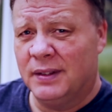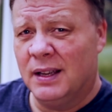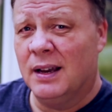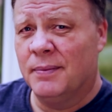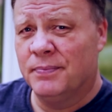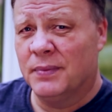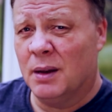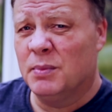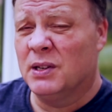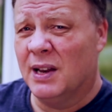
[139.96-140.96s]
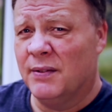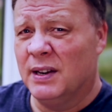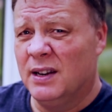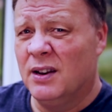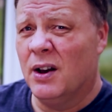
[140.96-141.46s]
Yeah, I'm still
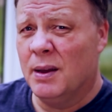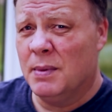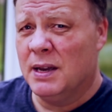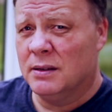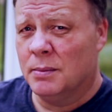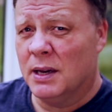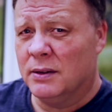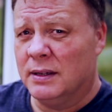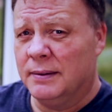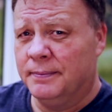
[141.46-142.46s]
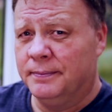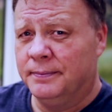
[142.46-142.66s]
having nightmares about it.